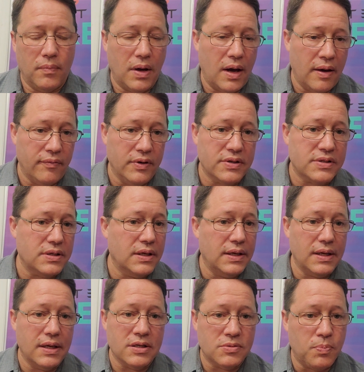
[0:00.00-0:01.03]
Obviously
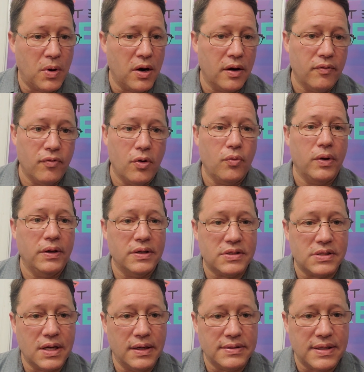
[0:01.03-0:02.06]
is part of what we discussed